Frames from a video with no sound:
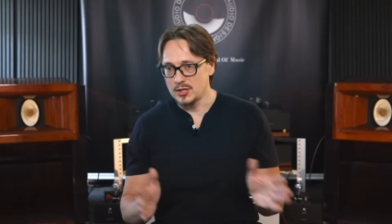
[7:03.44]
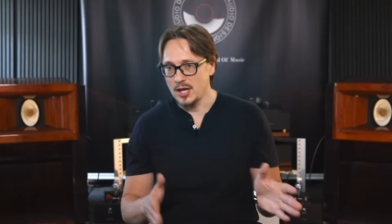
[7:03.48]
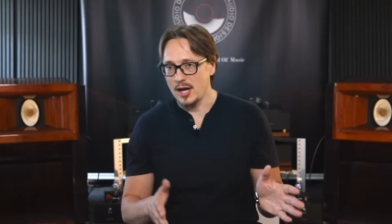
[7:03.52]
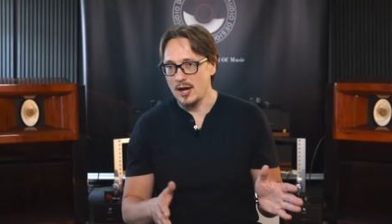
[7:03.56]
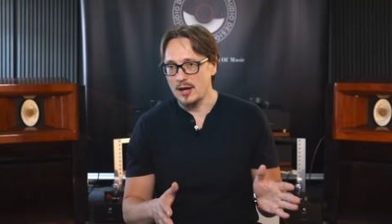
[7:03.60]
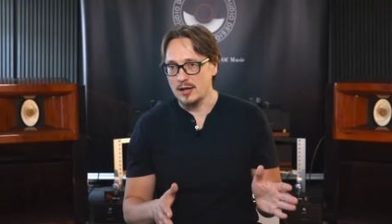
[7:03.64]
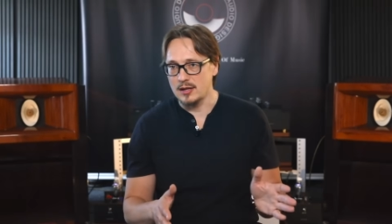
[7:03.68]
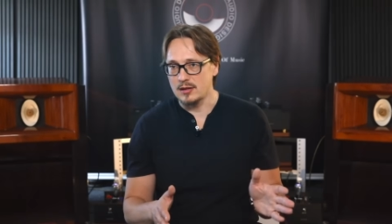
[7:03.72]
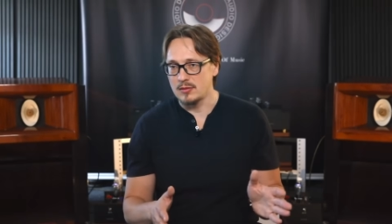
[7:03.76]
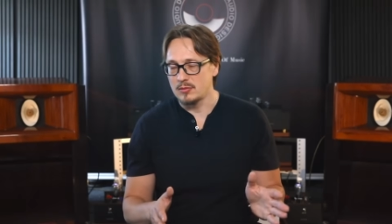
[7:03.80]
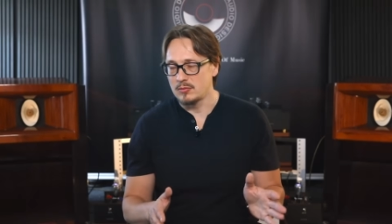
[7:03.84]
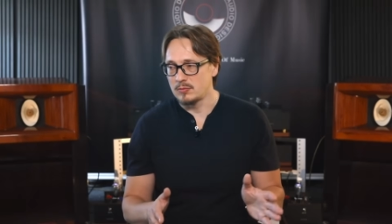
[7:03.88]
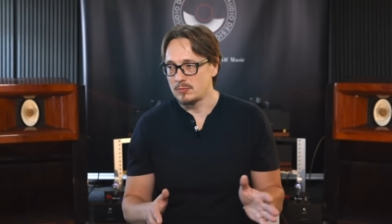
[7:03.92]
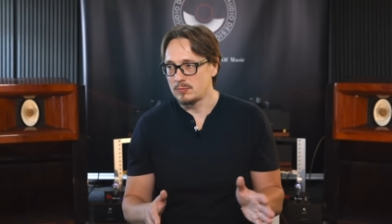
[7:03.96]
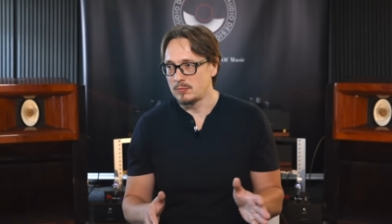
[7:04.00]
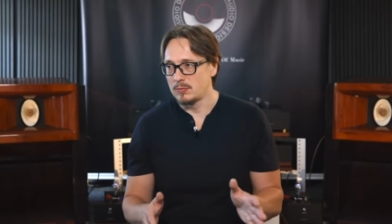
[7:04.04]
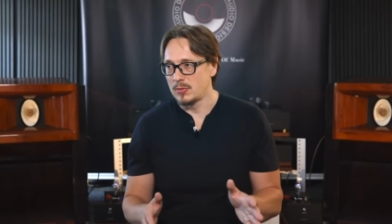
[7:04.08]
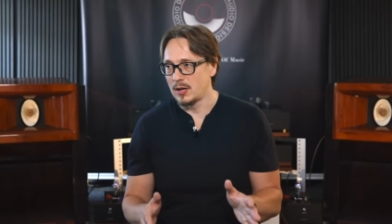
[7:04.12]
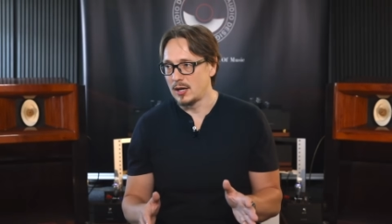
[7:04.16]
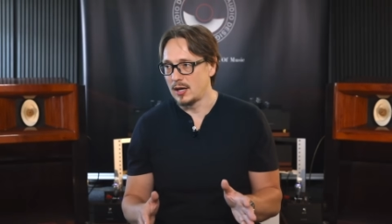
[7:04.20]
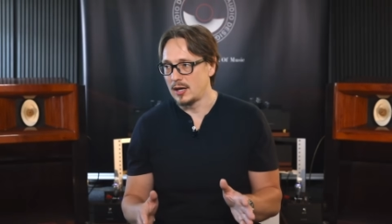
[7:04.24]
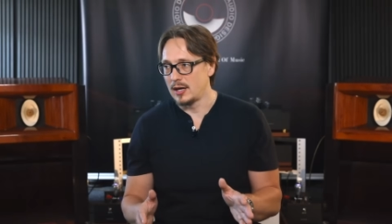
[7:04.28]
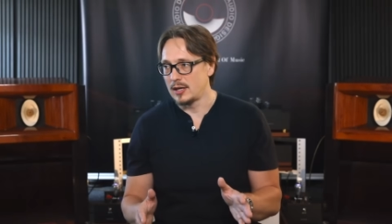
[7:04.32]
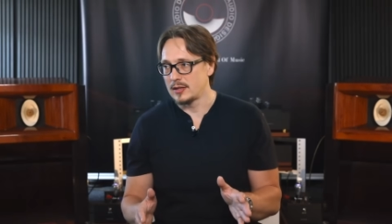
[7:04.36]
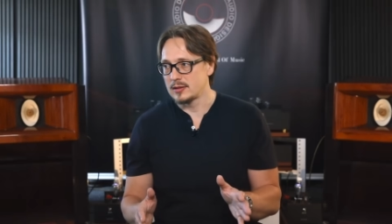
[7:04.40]
DAC,
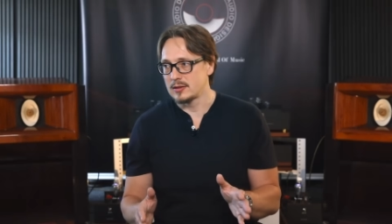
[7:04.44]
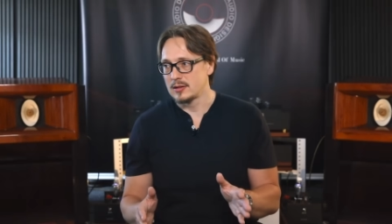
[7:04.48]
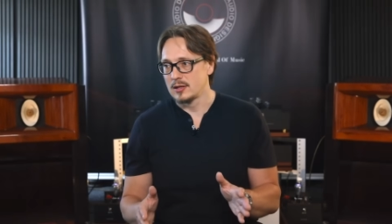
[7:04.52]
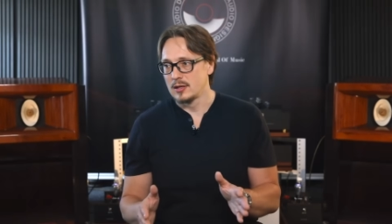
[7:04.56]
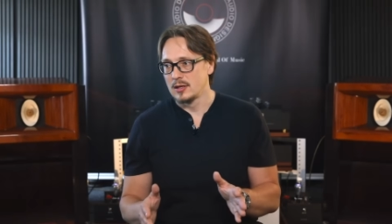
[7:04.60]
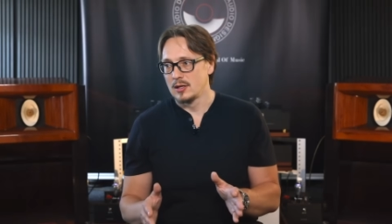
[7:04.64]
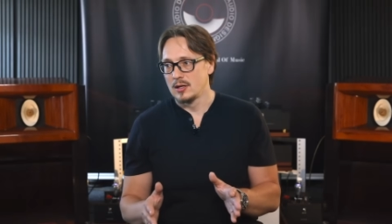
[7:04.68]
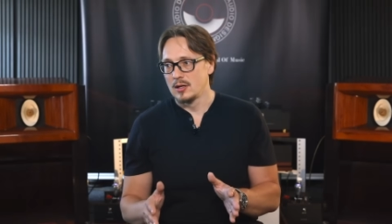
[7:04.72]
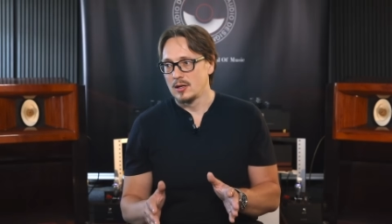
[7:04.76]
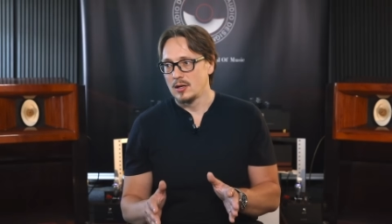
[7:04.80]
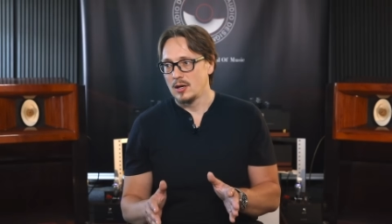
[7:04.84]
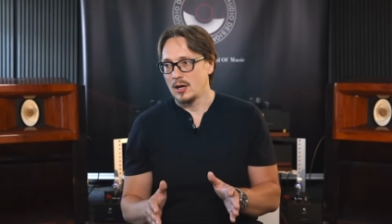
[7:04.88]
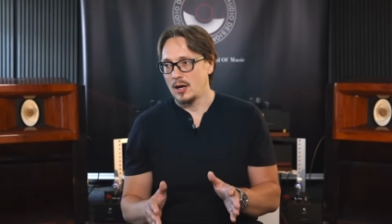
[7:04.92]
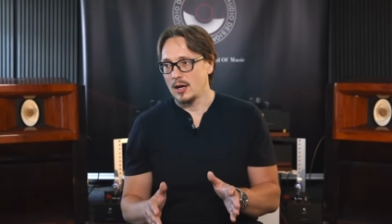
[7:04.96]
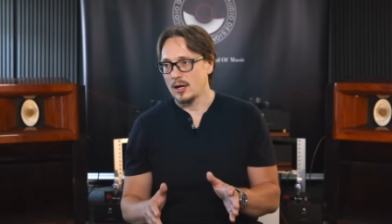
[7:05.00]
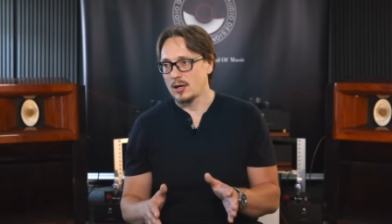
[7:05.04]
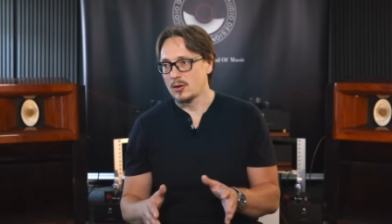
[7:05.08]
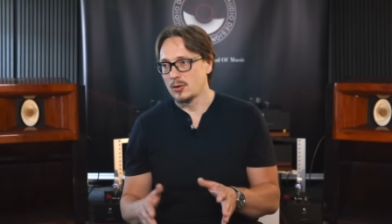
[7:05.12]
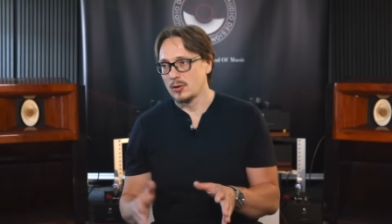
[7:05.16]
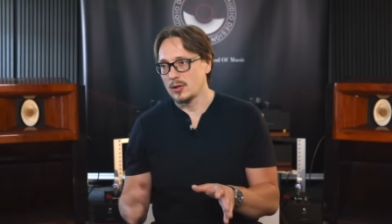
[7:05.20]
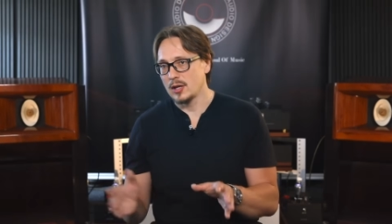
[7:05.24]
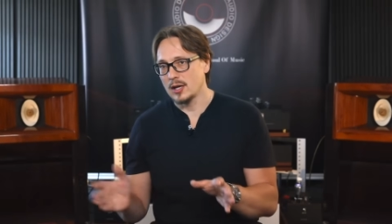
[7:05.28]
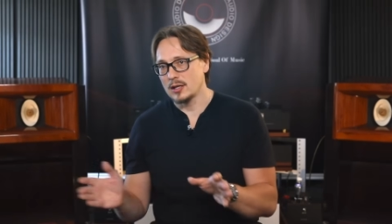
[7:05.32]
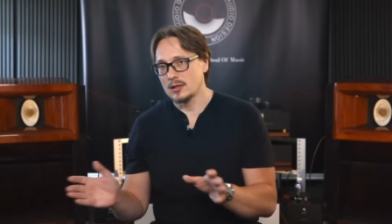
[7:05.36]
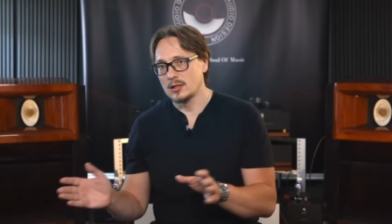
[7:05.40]
but I
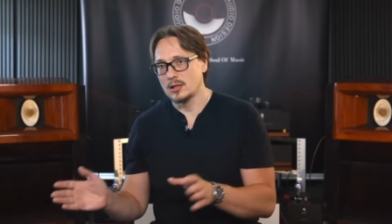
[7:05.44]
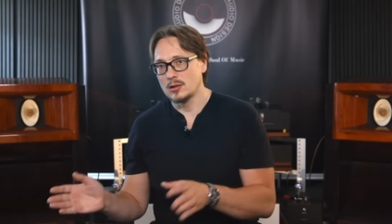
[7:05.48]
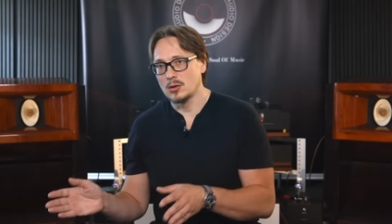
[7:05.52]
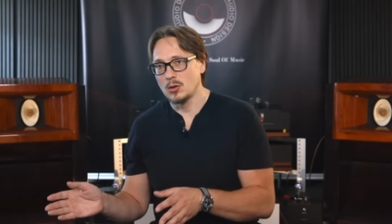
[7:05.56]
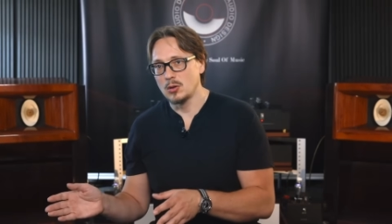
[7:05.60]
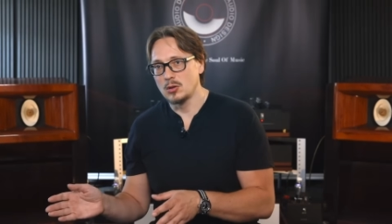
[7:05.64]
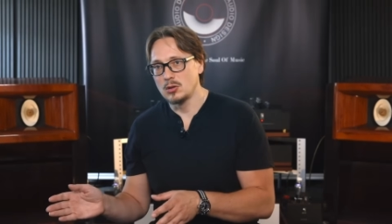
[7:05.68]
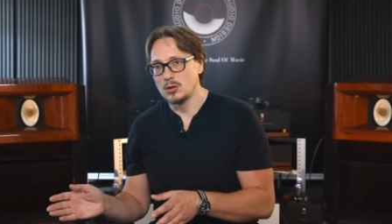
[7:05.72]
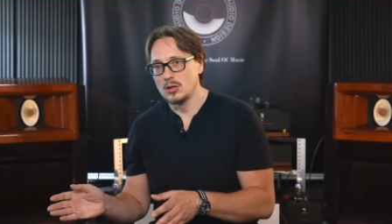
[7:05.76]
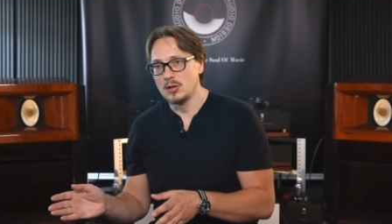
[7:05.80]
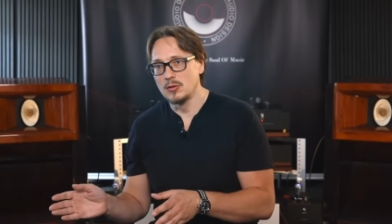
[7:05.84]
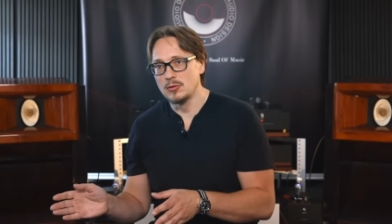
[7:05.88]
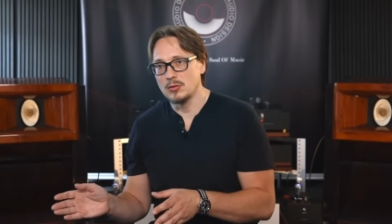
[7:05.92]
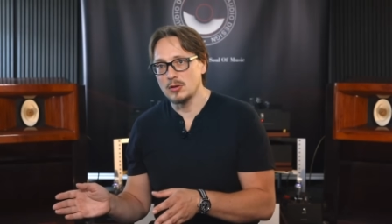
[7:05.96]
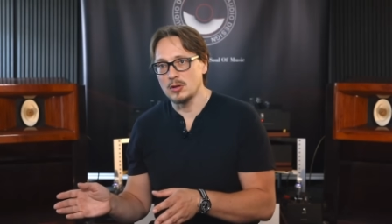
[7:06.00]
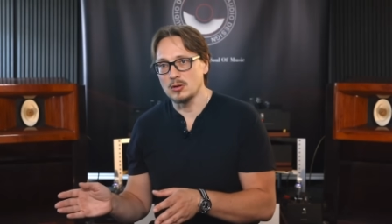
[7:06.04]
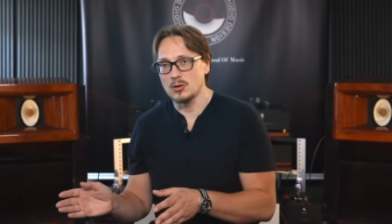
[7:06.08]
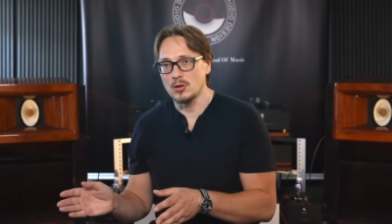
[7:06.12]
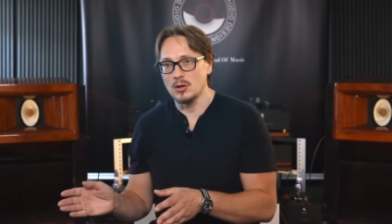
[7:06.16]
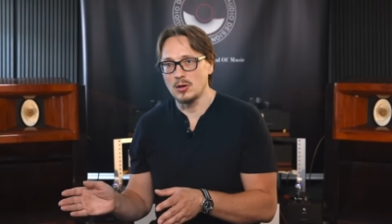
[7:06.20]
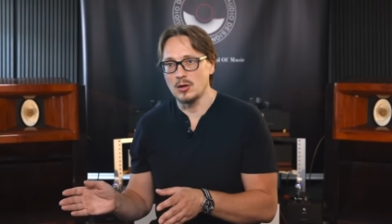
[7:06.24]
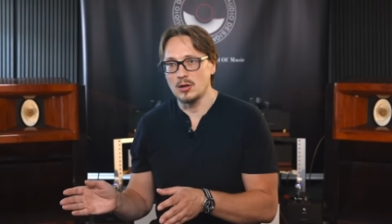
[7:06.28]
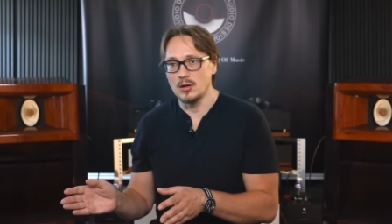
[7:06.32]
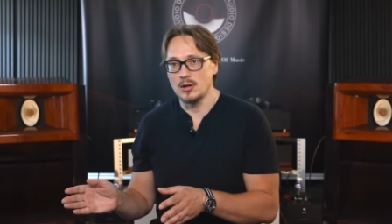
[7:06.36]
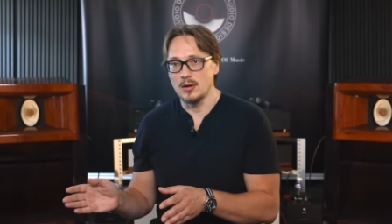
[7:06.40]
connect it to a different
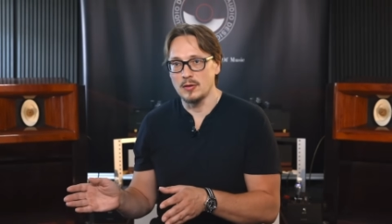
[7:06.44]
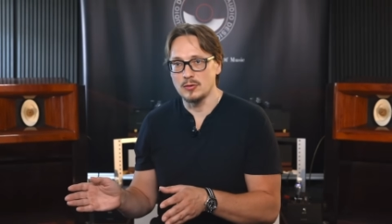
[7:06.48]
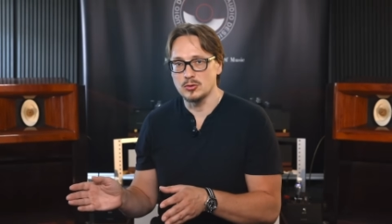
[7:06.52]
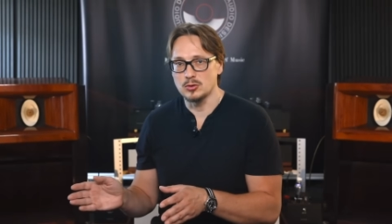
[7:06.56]
uh,